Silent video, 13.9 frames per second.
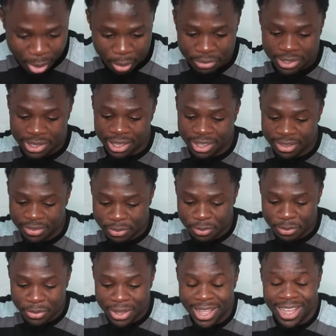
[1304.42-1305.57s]
Obviously,
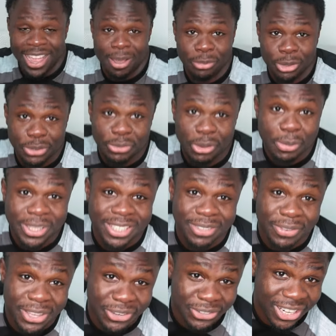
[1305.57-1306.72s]
I am just filming this
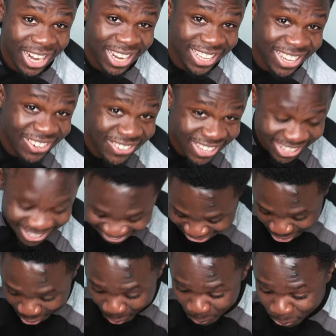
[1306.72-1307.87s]
video right now, yeah?
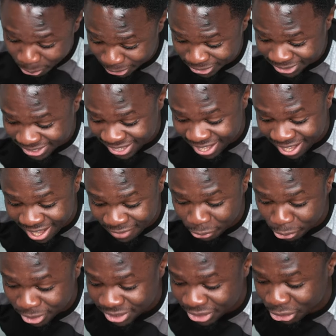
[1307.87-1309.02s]
But I've
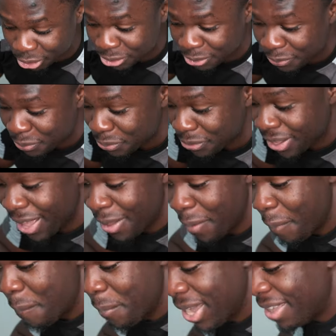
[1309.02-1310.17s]
already just
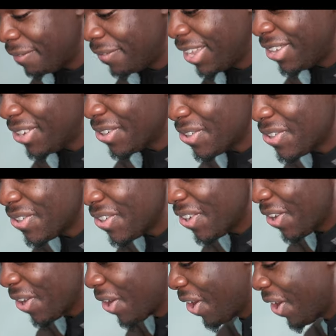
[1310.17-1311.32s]
made a video.
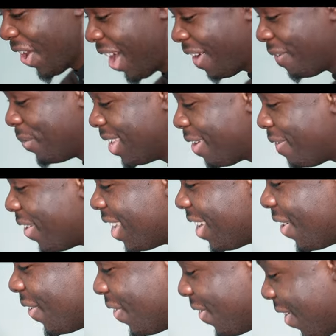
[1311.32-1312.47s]
I've made a
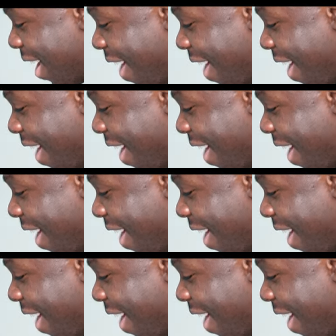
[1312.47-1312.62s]
video.